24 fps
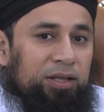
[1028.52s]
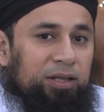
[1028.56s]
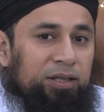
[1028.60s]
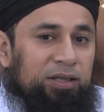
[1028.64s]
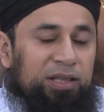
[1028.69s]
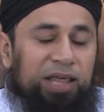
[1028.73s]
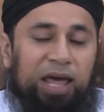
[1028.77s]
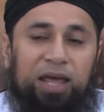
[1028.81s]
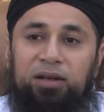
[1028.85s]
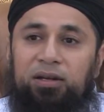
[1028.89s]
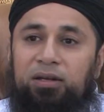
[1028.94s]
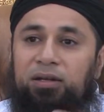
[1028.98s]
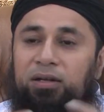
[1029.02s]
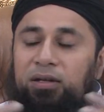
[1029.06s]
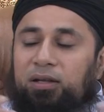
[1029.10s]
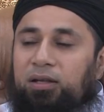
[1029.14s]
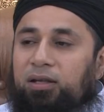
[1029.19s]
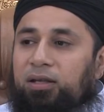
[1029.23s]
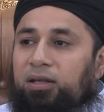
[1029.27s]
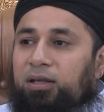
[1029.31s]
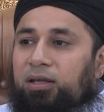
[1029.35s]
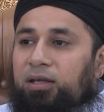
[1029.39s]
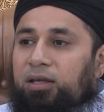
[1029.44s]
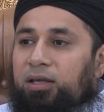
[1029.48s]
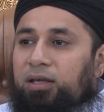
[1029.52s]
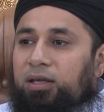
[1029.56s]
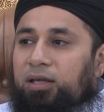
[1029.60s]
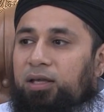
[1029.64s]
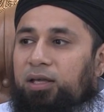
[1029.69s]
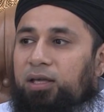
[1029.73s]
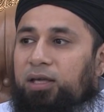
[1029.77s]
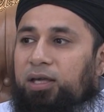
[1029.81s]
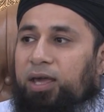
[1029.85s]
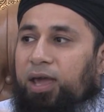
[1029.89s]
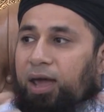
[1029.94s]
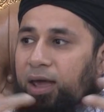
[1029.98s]
Then
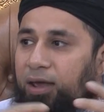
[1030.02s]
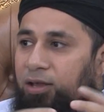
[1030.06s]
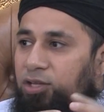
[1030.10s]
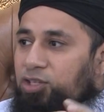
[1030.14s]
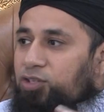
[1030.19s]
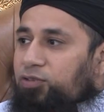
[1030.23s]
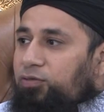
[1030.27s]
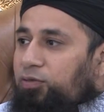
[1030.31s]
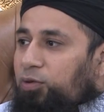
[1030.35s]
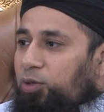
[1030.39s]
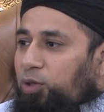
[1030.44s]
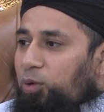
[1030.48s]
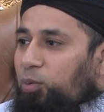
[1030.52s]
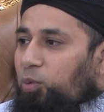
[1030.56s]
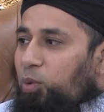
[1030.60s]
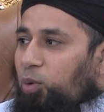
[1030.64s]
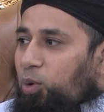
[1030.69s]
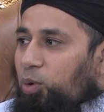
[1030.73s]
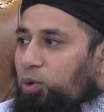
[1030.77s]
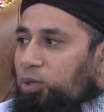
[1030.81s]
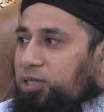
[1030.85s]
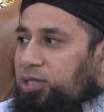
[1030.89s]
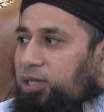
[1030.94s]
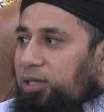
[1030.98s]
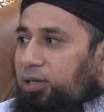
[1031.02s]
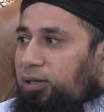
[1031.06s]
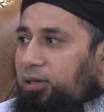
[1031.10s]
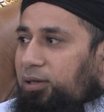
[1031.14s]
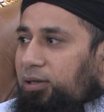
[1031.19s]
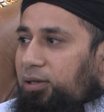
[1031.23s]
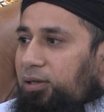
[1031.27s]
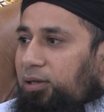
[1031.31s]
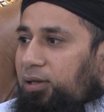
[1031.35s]
he asked for the water.